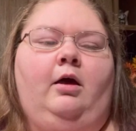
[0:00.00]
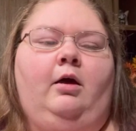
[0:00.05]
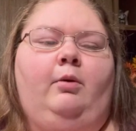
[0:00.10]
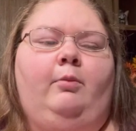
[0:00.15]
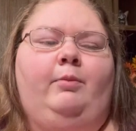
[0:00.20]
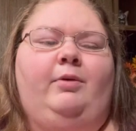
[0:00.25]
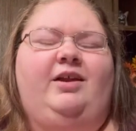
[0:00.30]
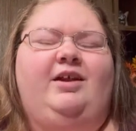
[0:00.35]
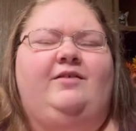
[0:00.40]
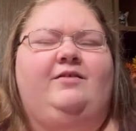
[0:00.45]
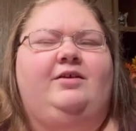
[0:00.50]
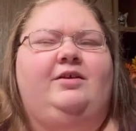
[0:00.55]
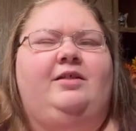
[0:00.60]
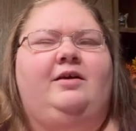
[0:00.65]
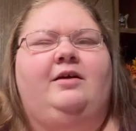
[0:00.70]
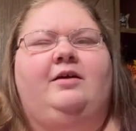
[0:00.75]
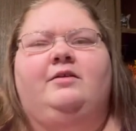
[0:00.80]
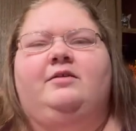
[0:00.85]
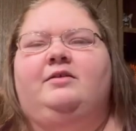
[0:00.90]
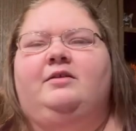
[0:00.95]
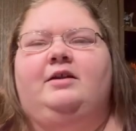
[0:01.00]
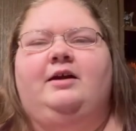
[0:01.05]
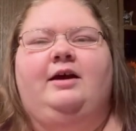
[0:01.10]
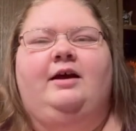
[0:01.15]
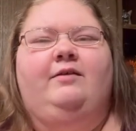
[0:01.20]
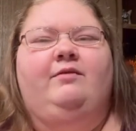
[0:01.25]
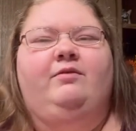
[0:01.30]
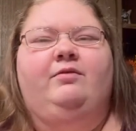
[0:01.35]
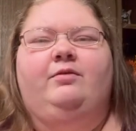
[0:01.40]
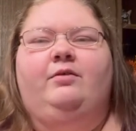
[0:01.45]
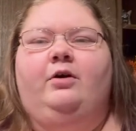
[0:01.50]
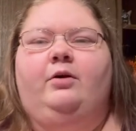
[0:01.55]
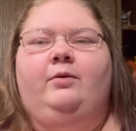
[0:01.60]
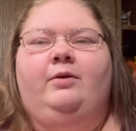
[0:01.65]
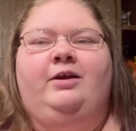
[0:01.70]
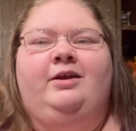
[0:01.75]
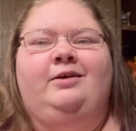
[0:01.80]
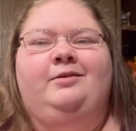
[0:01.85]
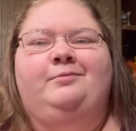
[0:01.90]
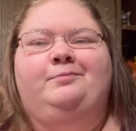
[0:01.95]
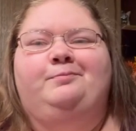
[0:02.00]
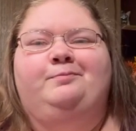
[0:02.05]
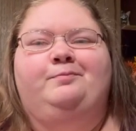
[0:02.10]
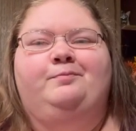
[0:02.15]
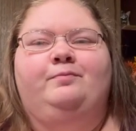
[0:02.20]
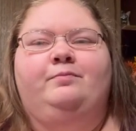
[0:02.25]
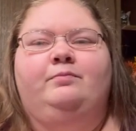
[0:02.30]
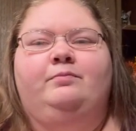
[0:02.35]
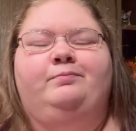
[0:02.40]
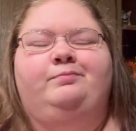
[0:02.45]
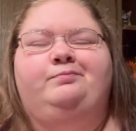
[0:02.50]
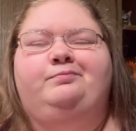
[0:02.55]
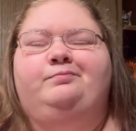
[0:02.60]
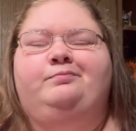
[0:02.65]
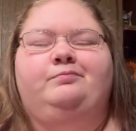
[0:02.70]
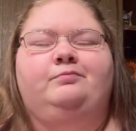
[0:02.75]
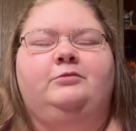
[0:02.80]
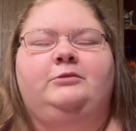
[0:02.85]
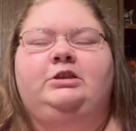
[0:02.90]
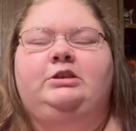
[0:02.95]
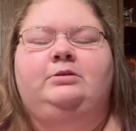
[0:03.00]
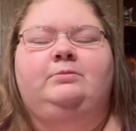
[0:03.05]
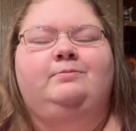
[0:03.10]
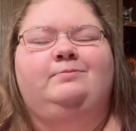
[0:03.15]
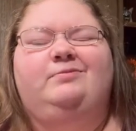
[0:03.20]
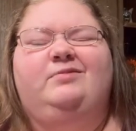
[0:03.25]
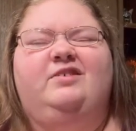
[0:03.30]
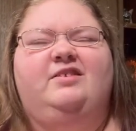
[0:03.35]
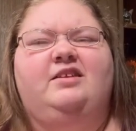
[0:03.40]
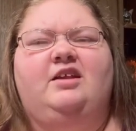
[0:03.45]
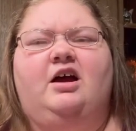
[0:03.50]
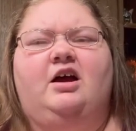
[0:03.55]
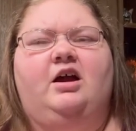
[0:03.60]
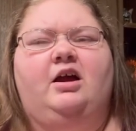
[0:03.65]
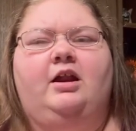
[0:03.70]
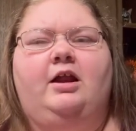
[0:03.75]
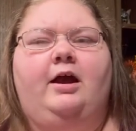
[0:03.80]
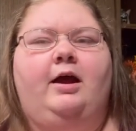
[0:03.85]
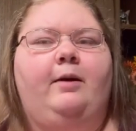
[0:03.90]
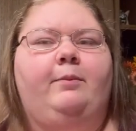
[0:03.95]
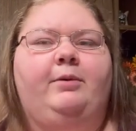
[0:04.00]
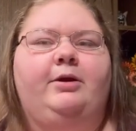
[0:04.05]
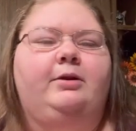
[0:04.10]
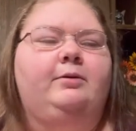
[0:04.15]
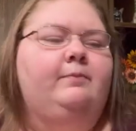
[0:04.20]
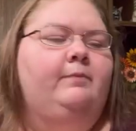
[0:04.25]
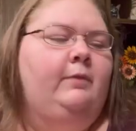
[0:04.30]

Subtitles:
But everything else that I have going, it's not gonna happen.